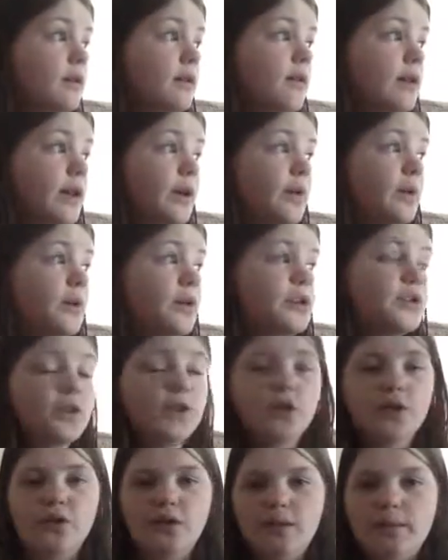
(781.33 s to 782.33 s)
like, once you
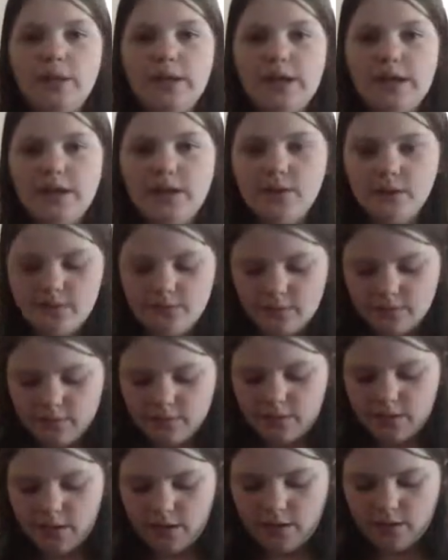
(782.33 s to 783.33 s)
get cremated, you
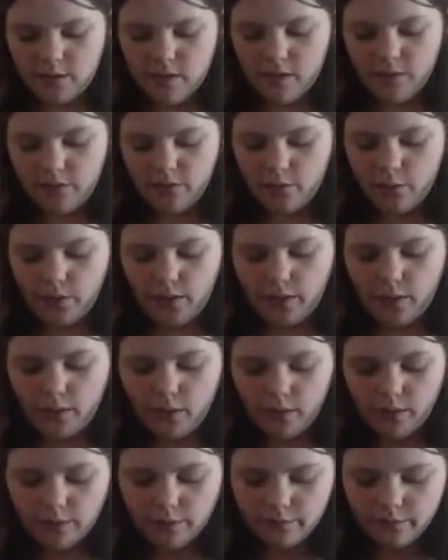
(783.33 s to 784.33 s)
get a lot of weight
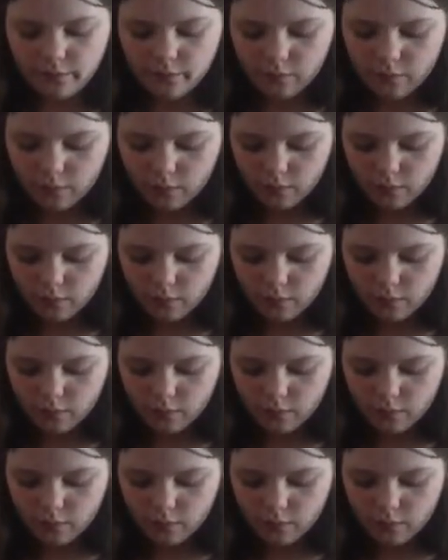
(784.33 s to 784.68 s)
off,